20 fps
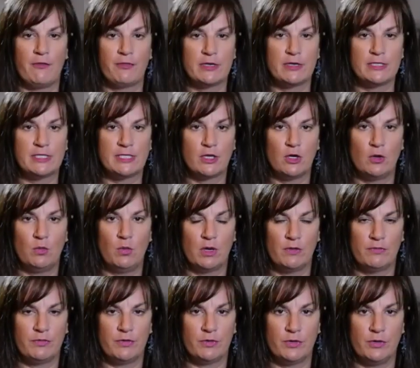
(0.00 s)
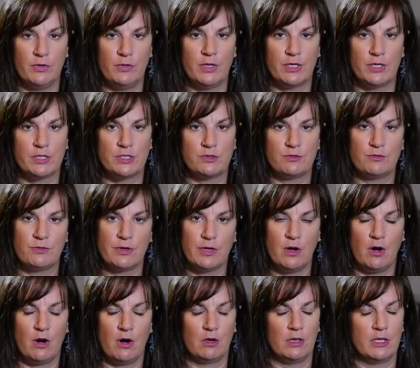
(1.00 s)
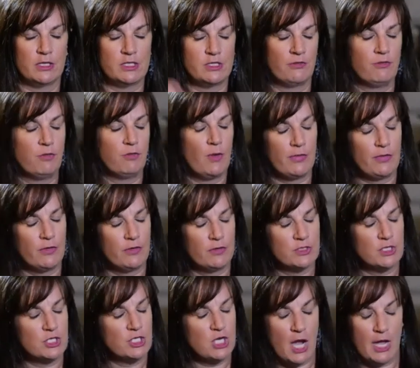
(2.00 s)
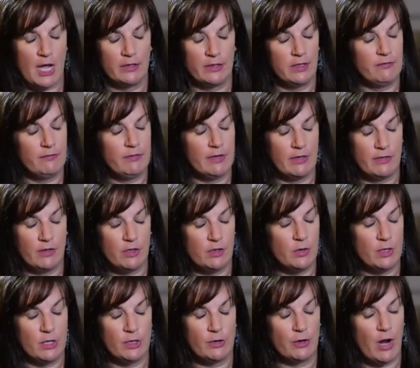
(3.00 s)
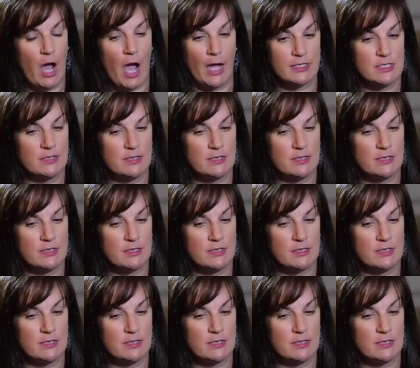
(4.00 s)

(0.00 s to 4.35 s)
single one of your units, regardless of whether there's a child living in the unit or not.